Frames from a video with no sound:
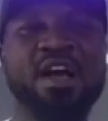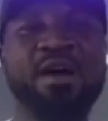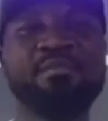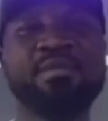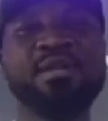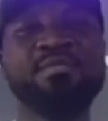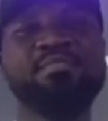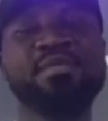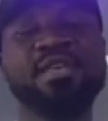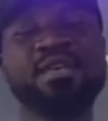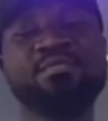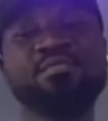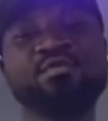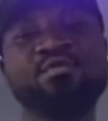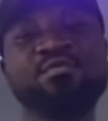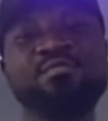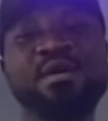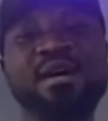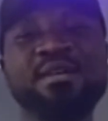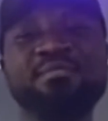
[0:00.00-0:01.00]
I mean,
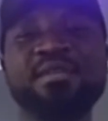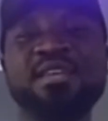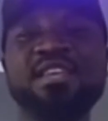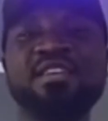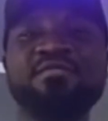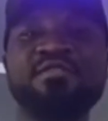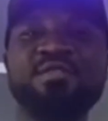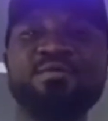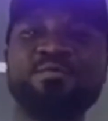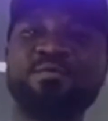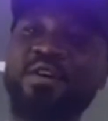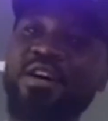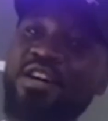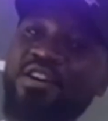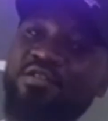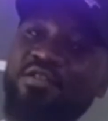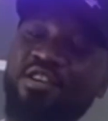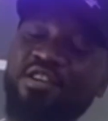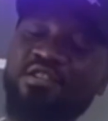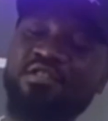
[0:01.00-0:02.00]
people might be giving
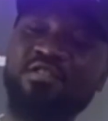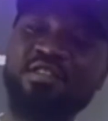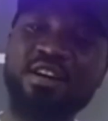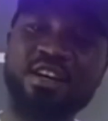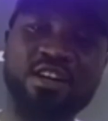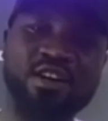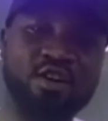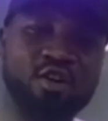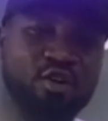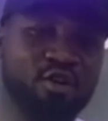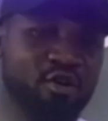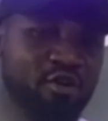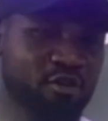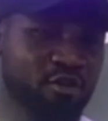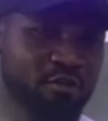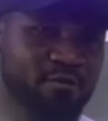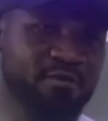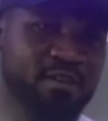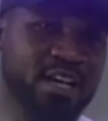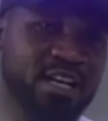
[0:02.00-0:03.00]
red oil and
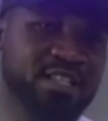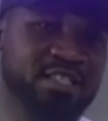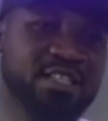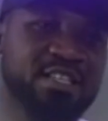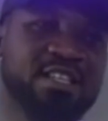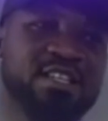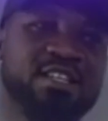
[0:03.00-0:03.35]
all of that